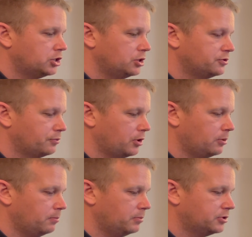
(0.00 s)
choose the
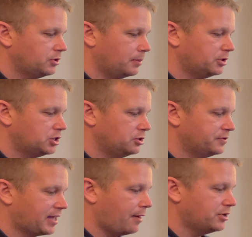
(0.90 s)
room. So I'm going to choose the
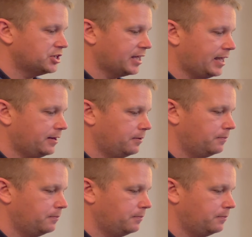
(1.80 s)
garage again.